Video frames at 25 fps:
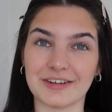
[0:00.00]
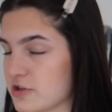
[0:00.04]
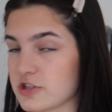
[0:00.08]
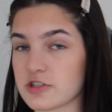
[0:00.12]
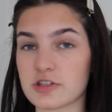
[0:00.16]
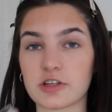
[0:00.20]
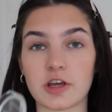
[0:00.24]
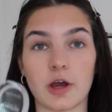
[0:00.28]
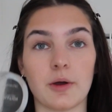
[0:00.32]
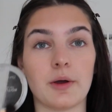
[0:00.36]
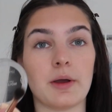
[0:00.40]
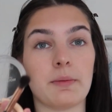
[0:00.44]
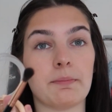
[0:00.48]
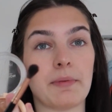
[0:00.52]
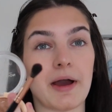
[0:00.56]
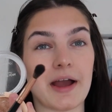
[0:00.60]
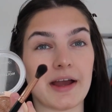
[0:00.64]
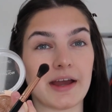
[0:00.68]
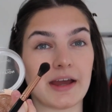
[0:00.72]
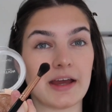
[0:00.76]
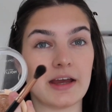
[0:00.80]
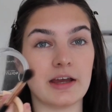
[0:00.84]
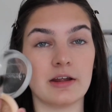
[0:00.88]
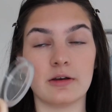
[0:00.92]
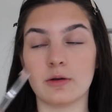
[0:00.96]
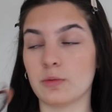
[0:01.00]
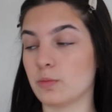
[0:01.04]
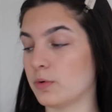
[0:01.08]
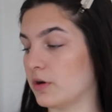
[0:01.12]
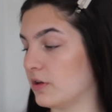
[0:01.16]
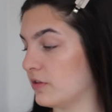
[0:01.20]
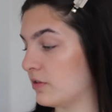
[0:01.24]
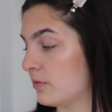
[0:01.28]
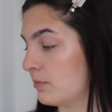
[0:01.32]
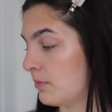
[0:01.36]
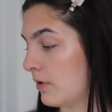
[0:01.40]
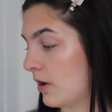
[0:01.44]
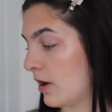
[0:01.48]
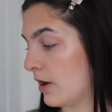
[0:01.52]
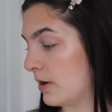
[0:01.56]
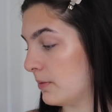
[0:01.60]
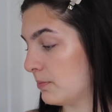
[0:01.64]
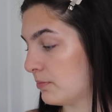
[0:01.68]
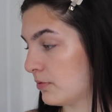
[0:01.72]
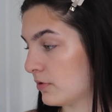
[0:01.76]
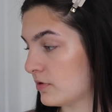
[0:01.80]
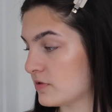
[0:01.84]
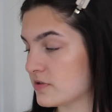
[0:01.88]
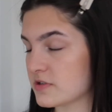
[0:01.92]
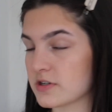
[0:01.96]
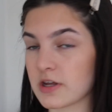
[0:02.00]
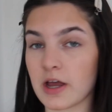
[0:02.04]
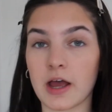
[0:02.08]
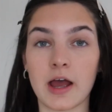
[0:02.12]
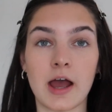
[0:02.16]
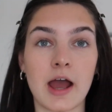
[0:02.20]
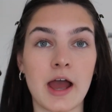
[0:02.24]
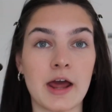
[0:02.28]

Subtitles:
Just going back in with my bronzer,